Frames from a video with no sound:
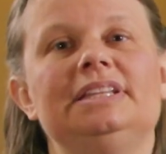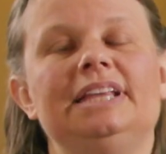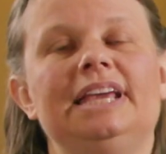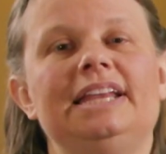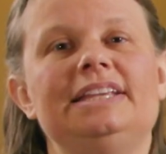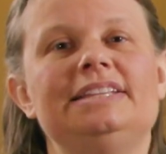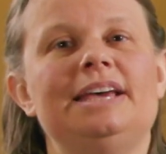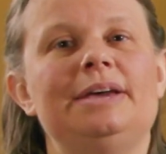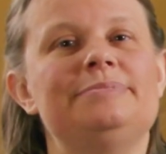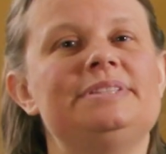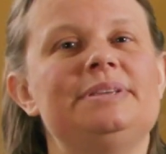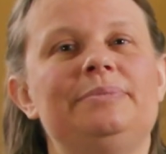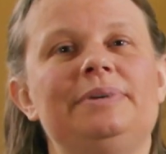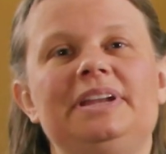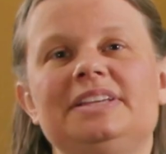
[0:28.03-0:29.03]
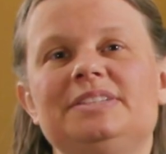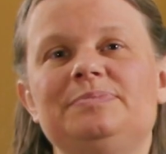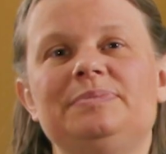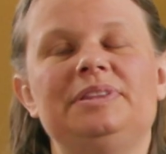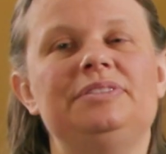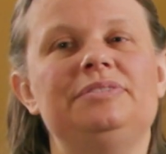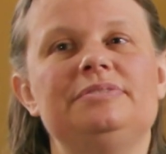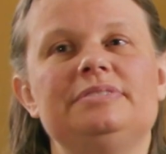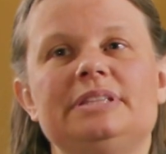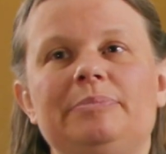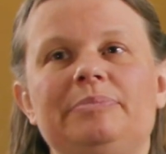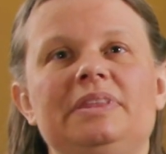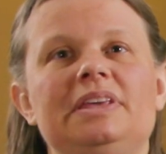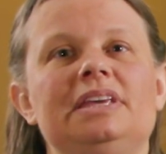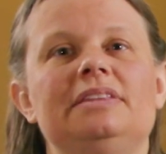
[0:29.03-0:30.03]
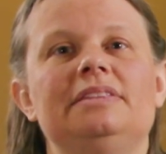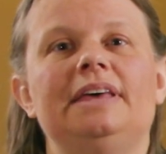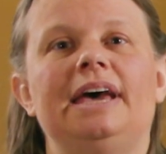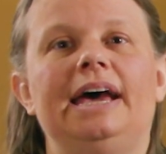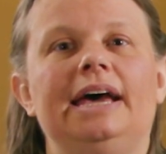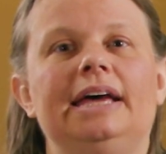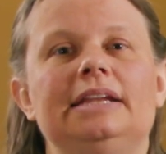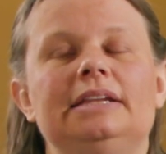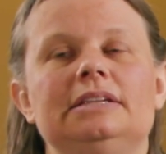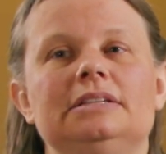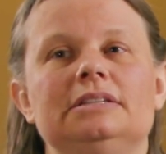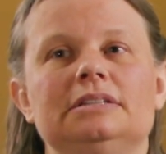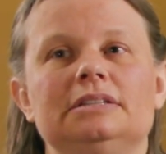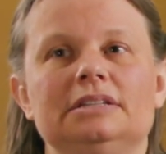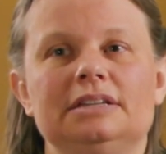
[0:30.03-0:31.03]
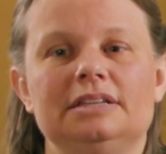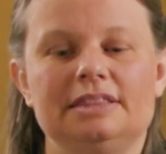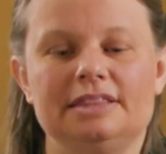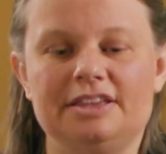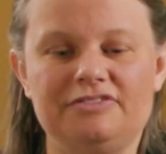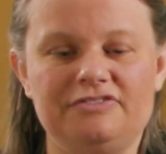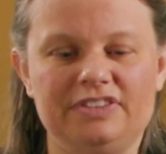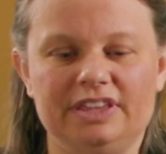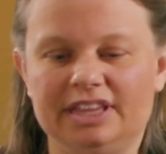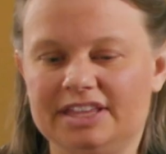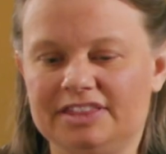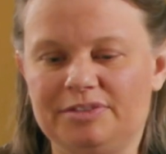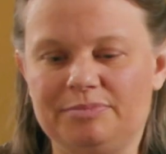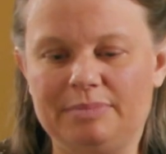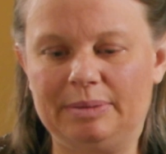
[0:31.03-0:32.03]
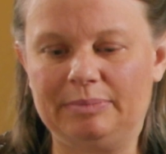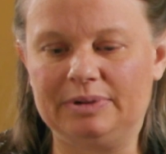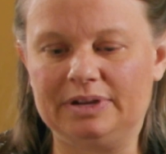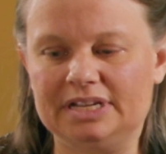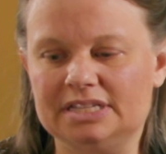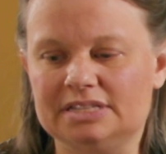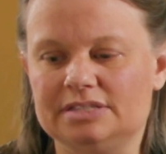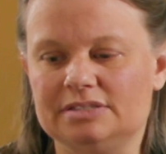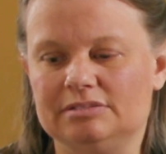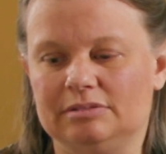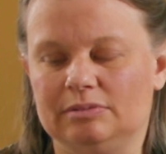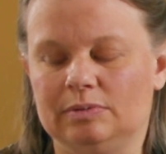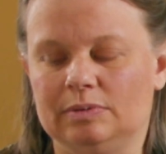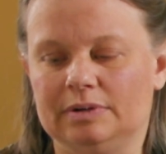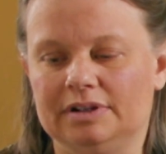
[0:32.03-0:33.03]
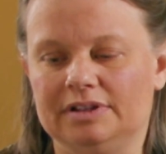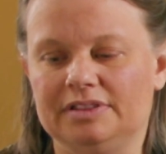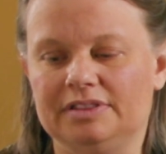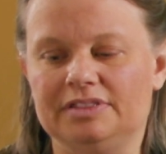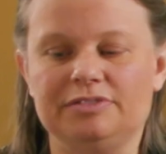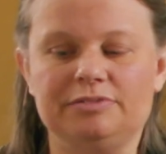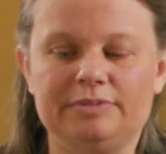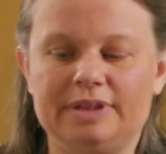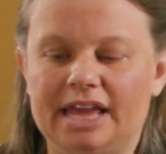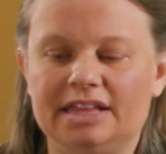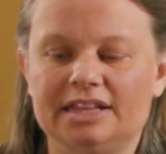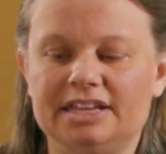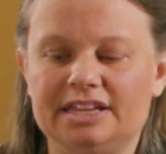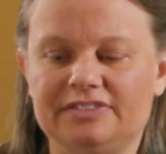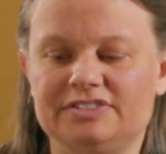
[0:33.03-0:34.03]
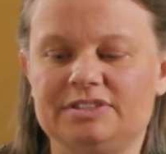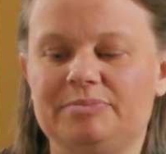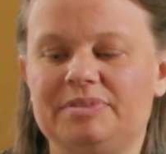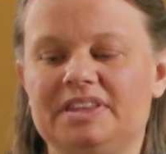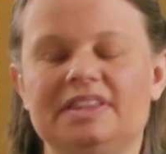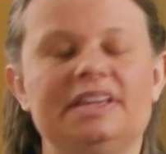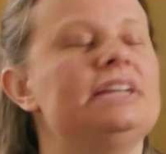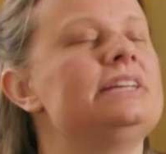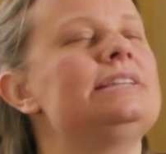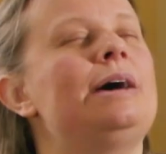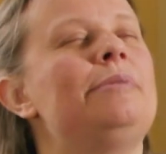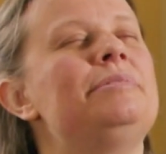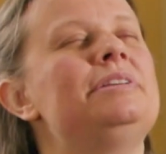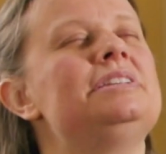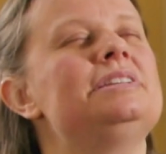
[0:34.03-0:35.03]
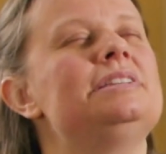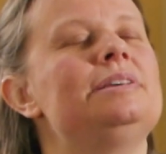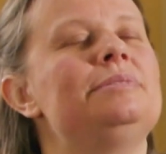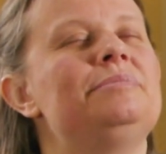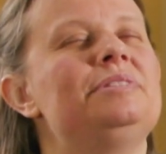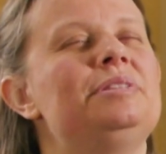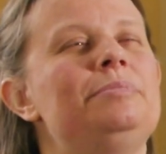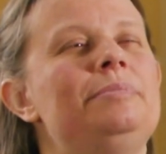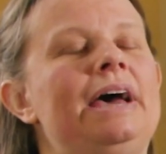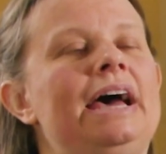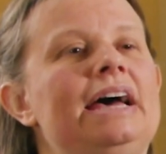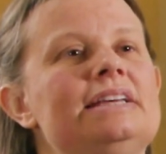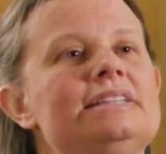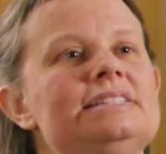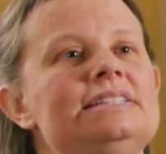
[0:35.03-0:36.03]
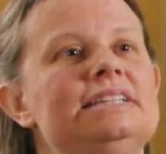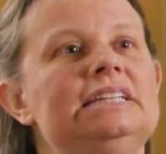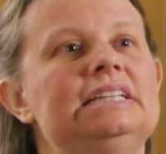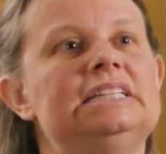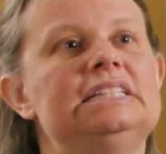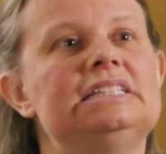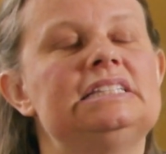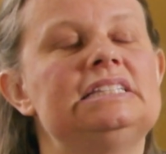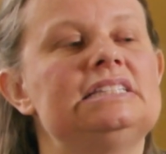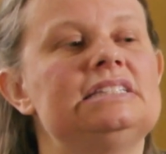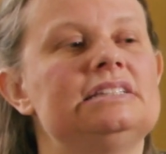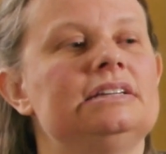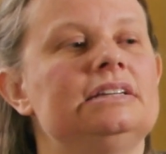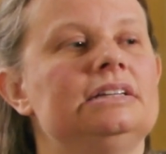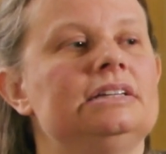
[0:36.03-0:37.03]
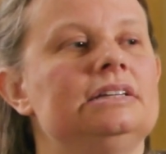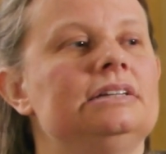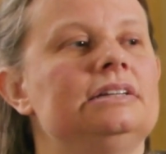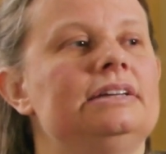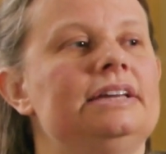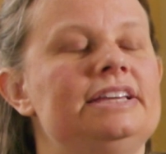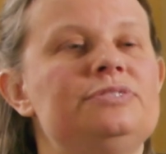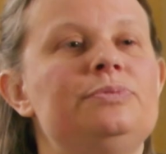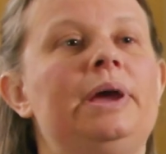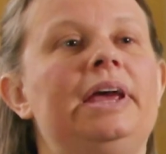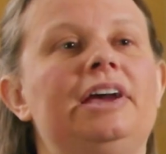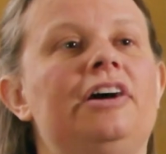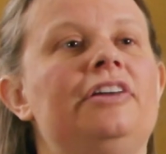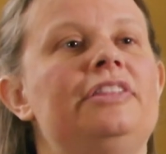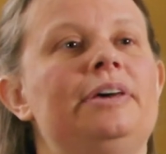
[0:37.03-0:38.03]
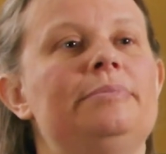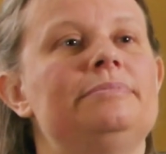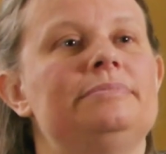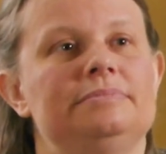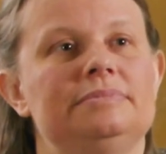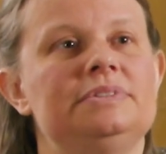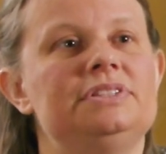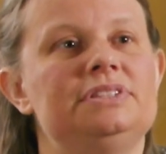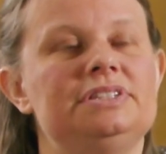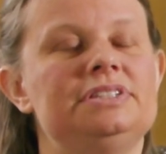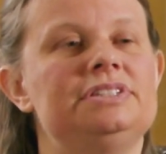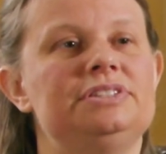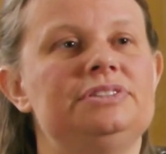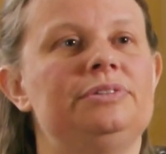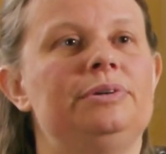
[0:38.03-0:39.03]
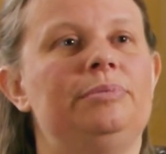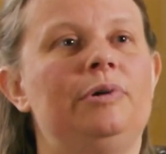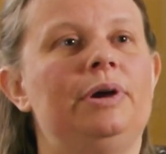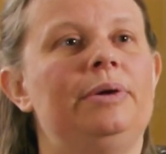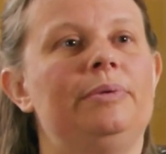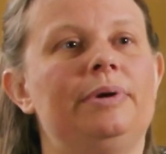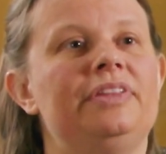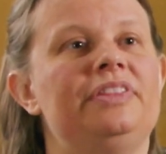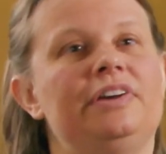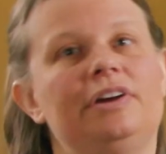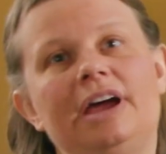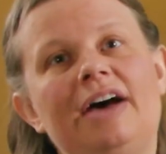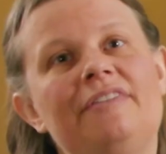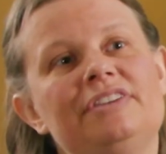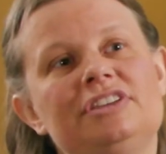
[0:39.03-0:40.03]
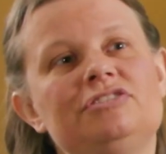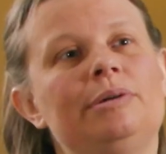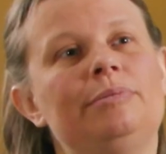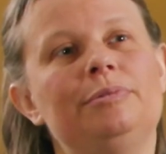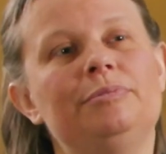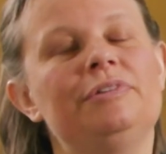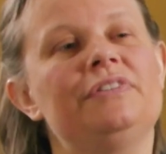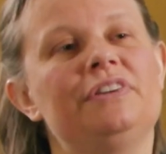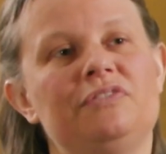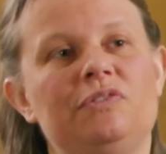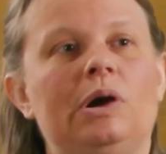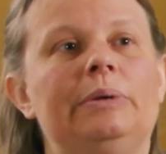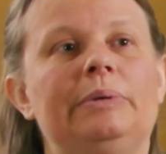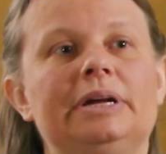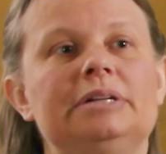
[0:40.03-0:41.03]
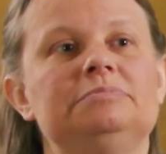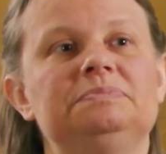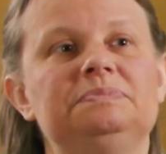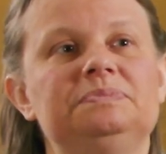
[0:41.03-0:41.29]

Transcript: Anytime someone has been through something that they feel like the memories or the reality of something that has happened to them in the past is weighing on them to a point where they're having trouble moving forward,